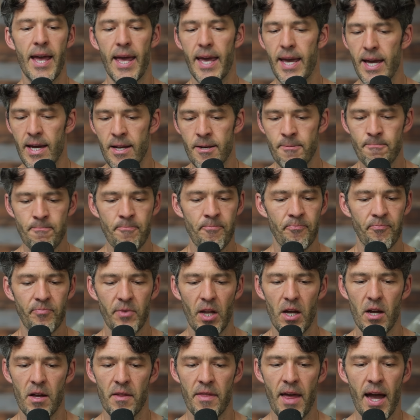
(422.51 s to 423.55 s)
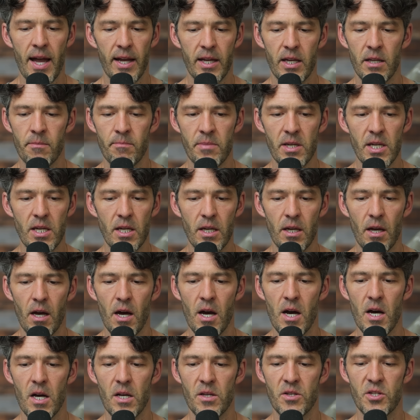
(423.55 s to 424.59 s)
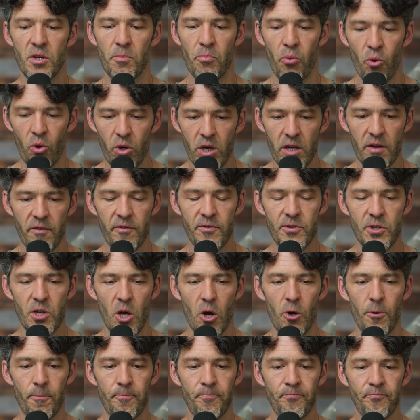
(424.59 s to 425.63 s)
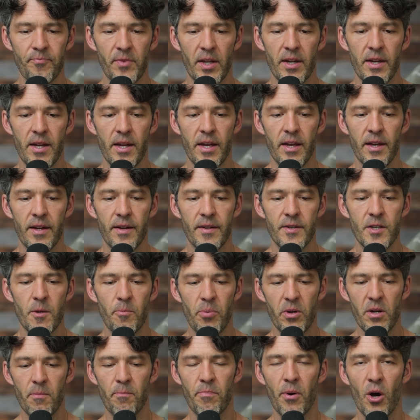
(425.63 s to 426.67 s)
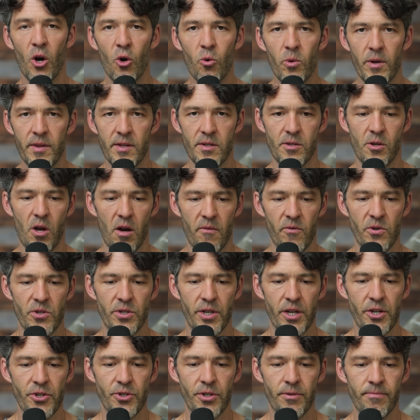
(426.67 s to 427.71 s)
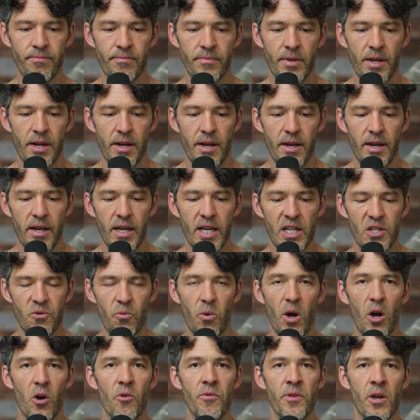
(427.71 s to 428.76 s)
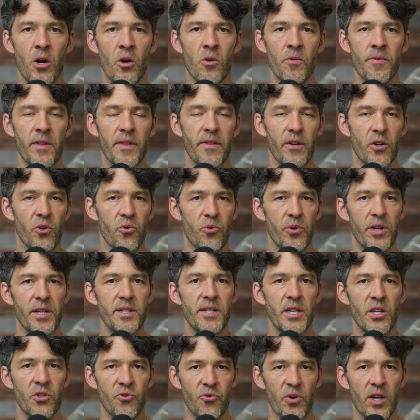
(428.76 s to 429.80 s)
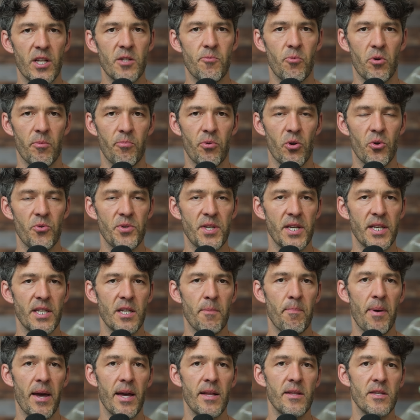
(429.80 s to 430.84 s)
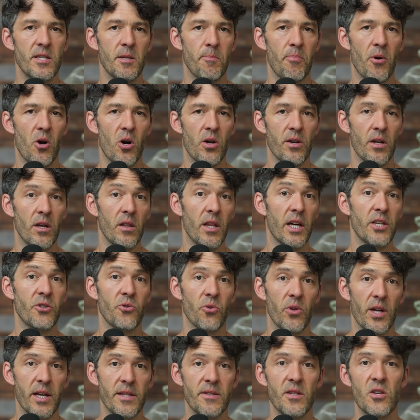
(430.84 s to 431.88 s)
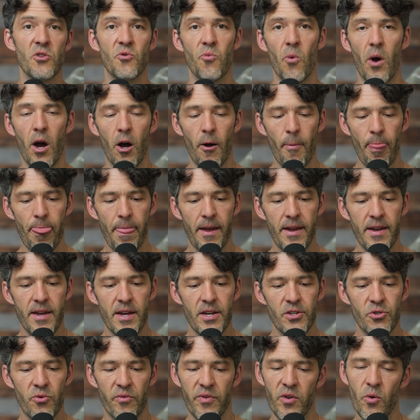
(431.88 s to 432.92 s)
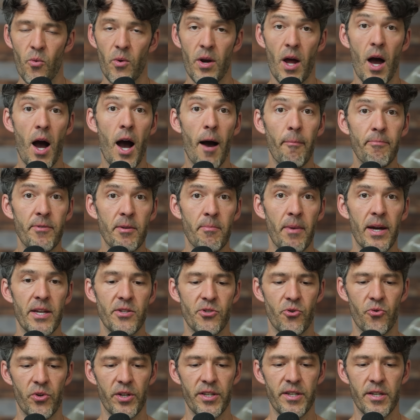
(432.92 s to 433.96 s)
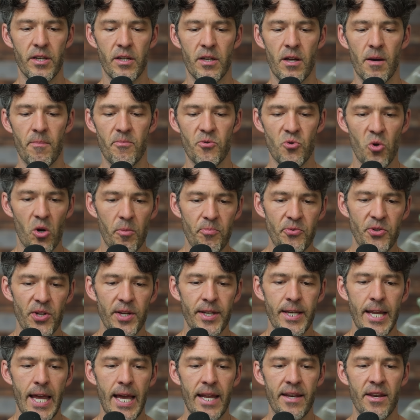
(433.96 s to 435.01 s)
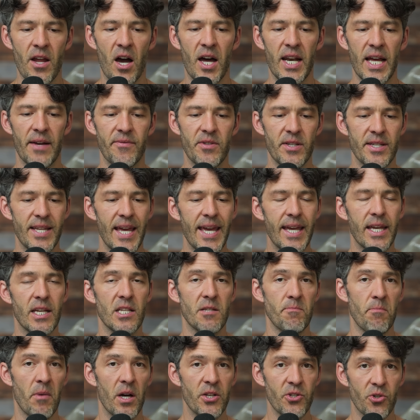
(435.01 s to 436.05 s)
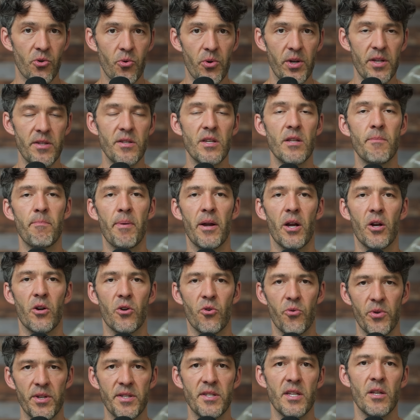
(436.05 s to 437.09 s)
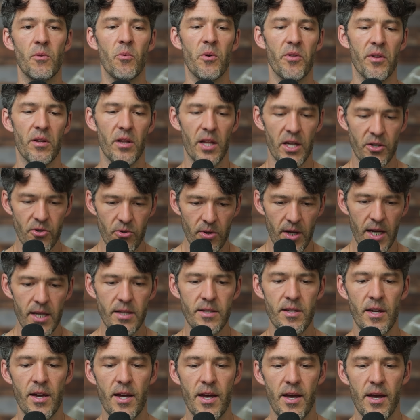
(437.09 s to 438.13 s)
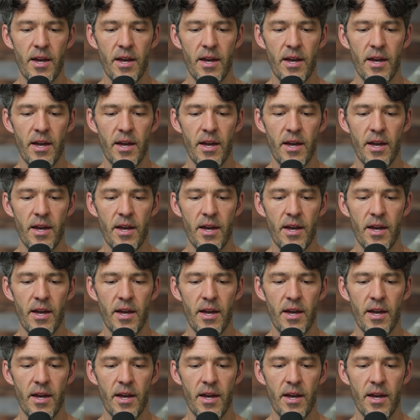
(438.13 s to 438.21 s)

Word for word: And uh, that can be uh, supportive. So to put a bow on this conversation, it's well known that the creatine transport protein depends upon electrolytes as well. So if you want to optimize creatine absorption and not have to take as much creatine, pair creatine with electrolytes.